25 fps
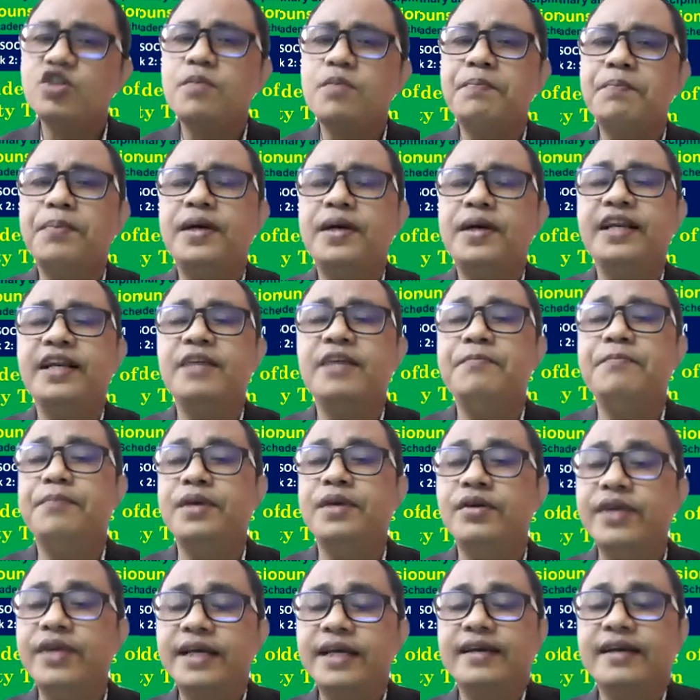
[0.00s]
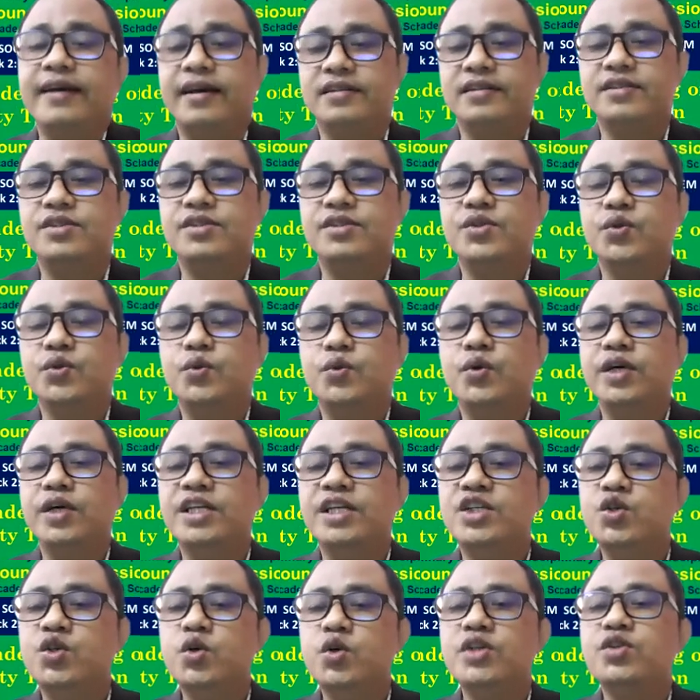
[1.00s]
of party bureaucrats who
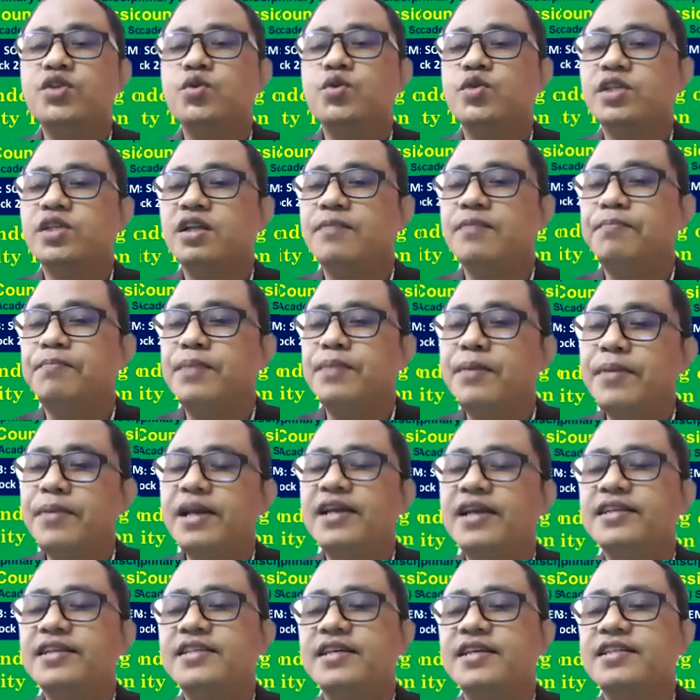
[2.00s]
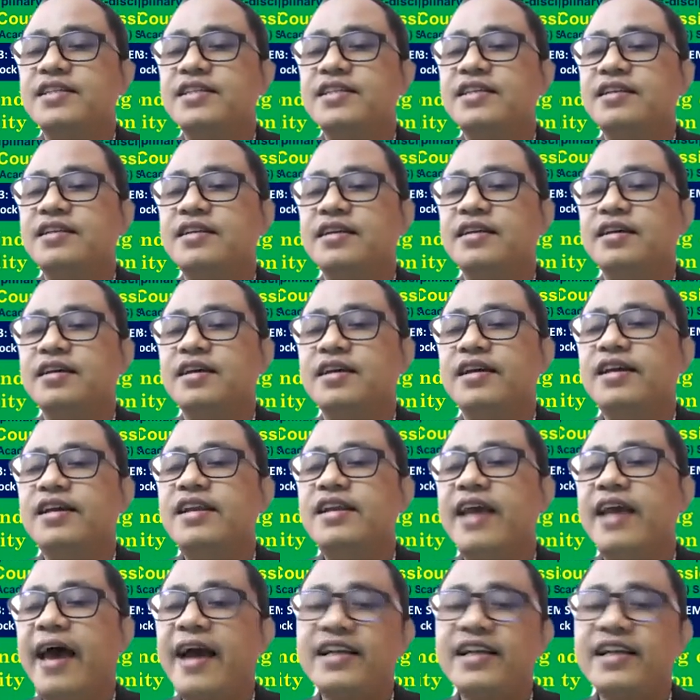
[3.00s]
enjoy social privileges
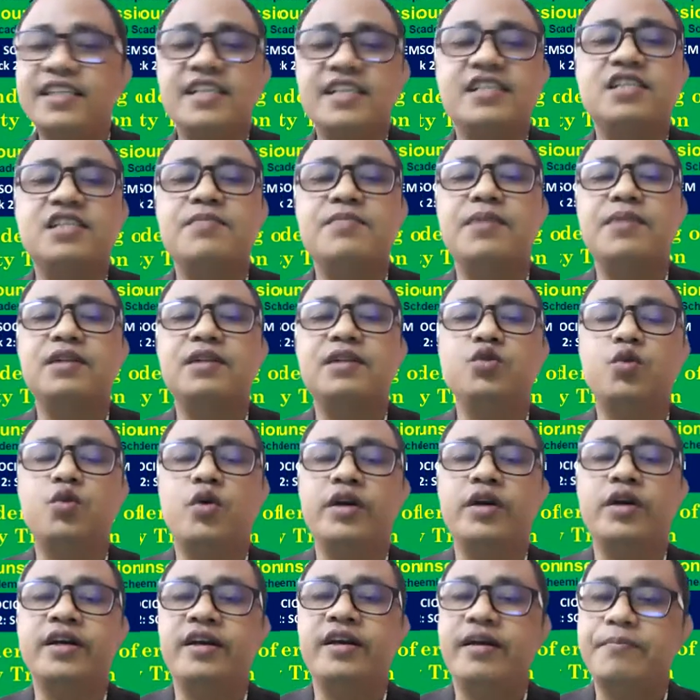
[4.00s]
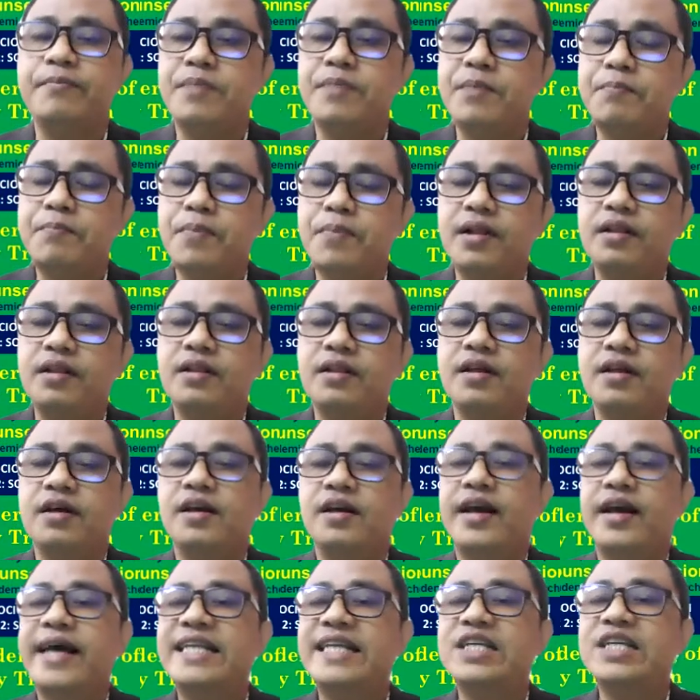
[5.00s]
inaccessible to ordinary people
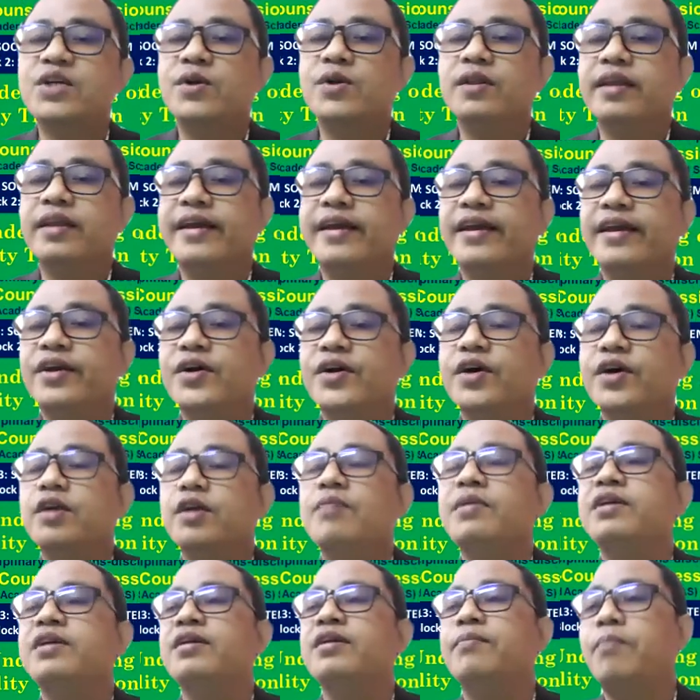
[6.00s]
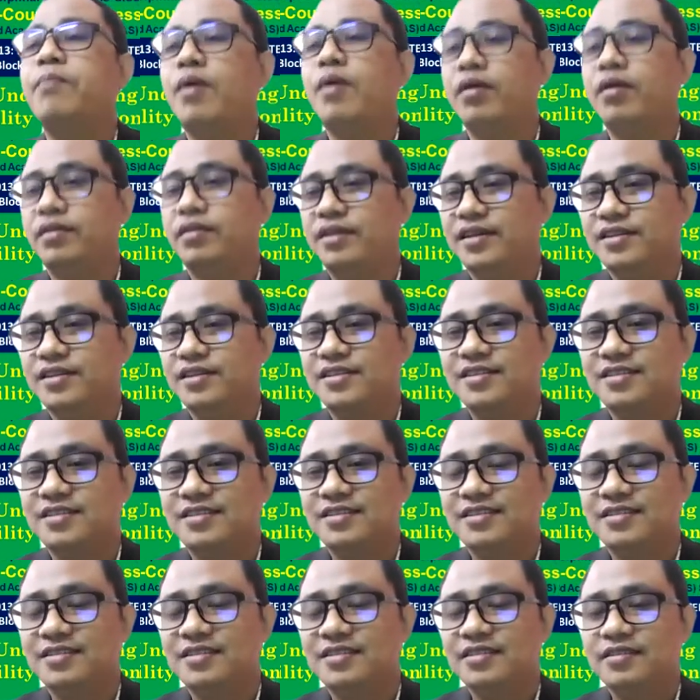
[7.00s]
control the economy and politics.
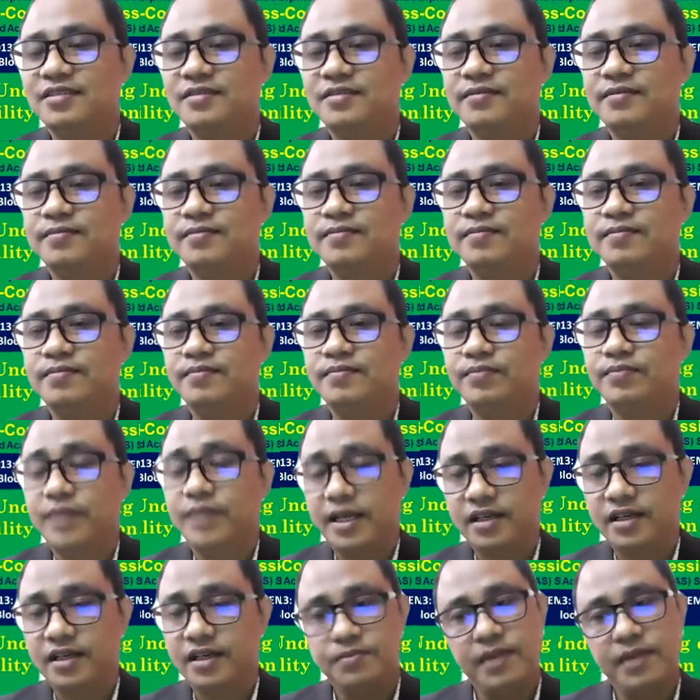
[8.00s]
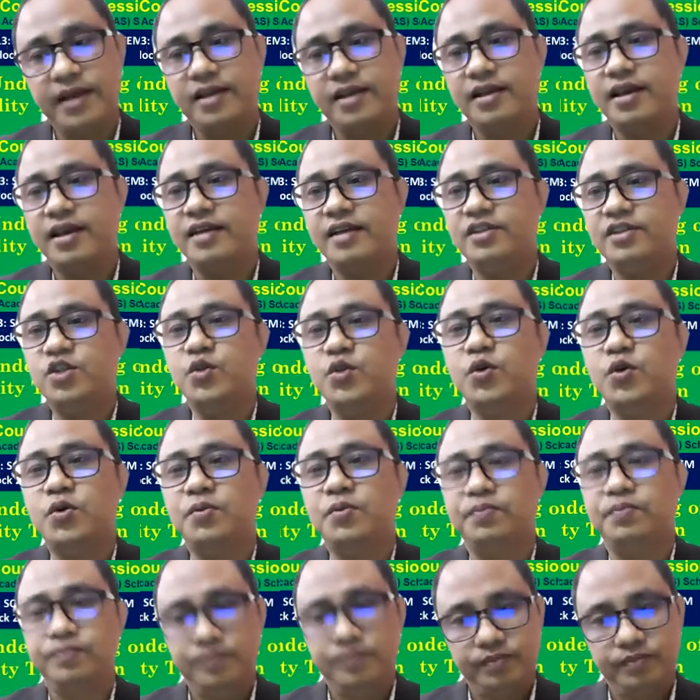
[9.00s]
That is very, as you know,